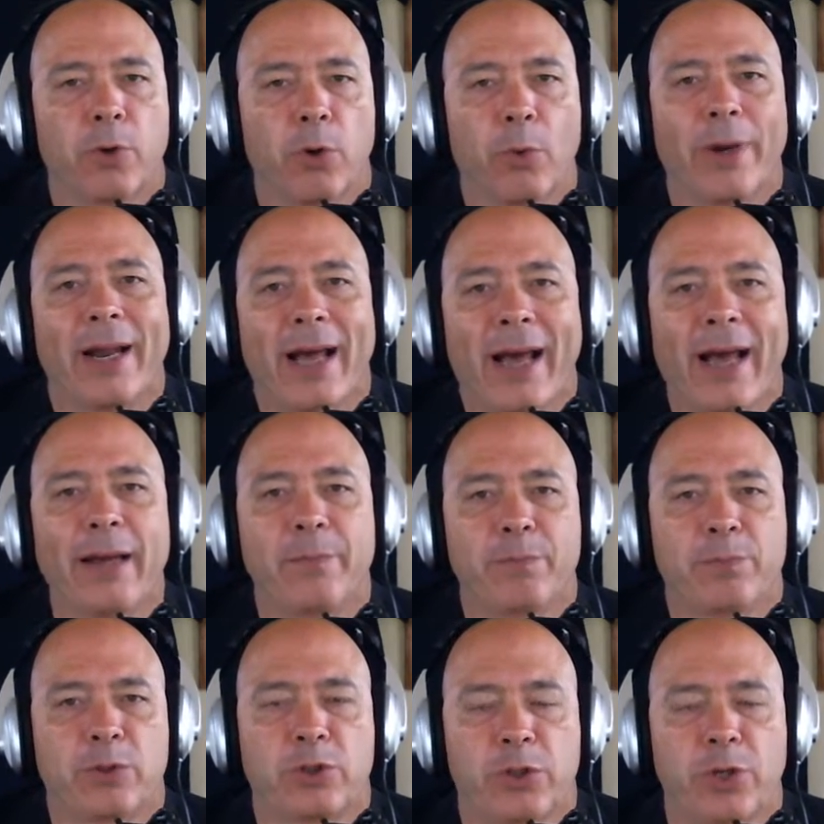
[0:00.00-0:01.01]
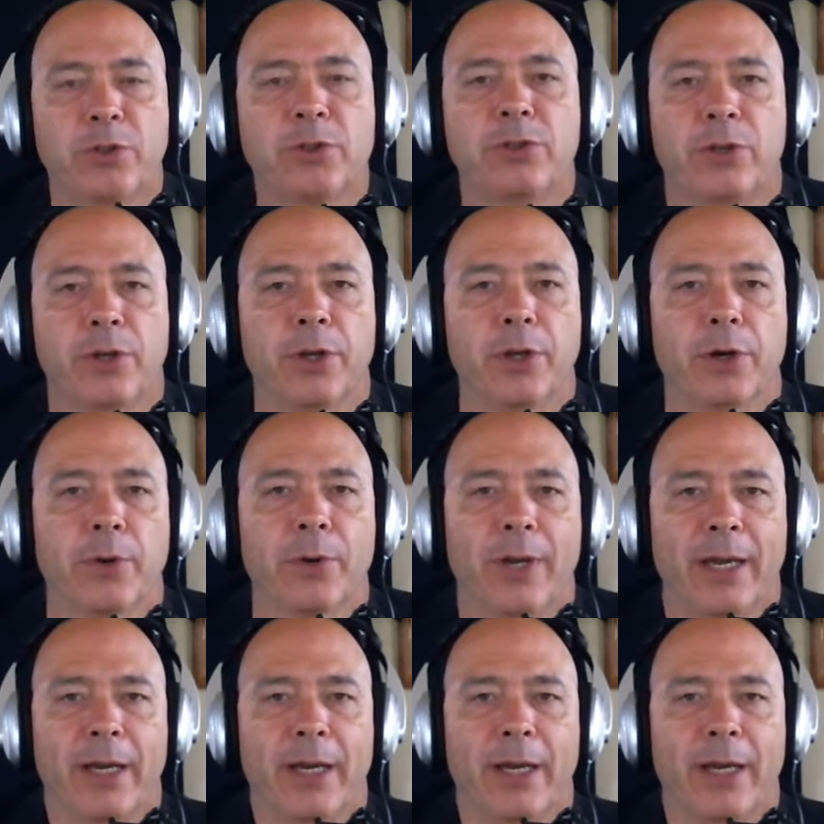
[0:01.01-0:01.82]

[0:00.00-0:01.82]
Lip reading: or what I choose to do,